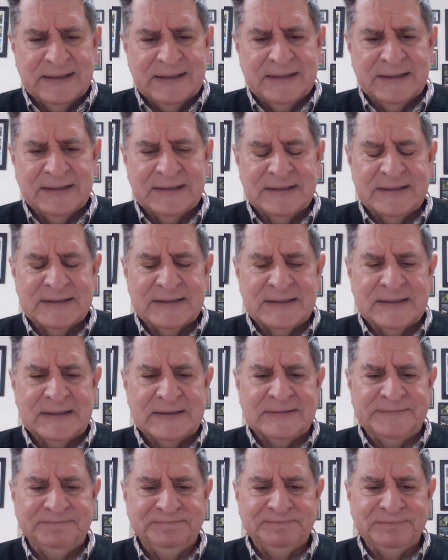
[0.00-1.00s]
And
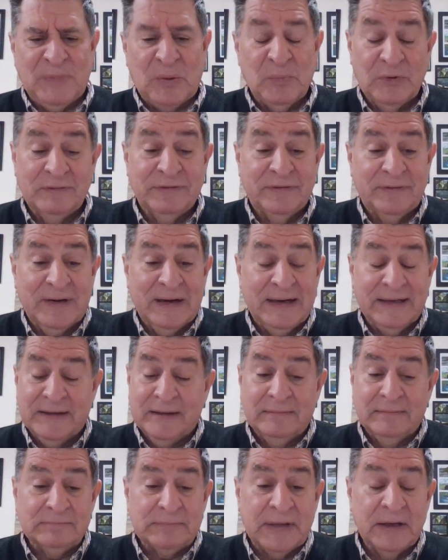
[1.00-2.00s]
we'll
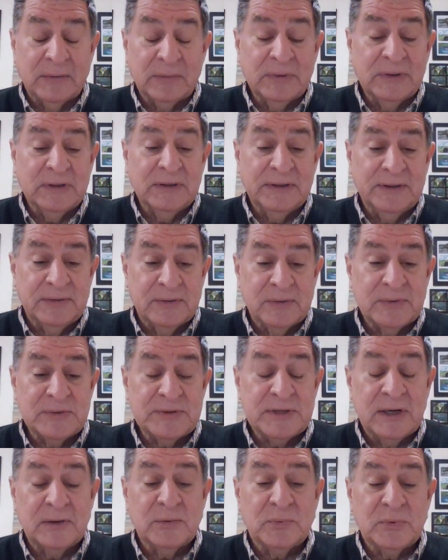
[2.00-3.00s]
find that really
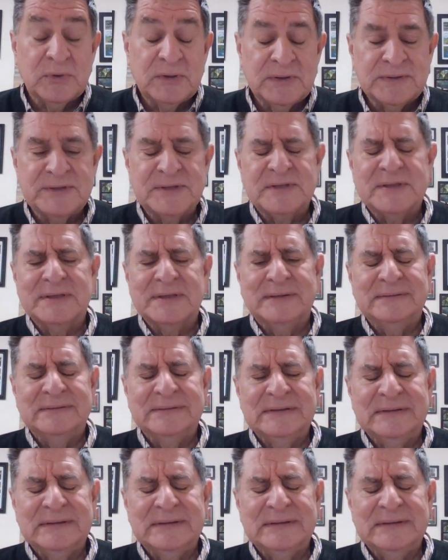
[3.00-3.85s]
those are words,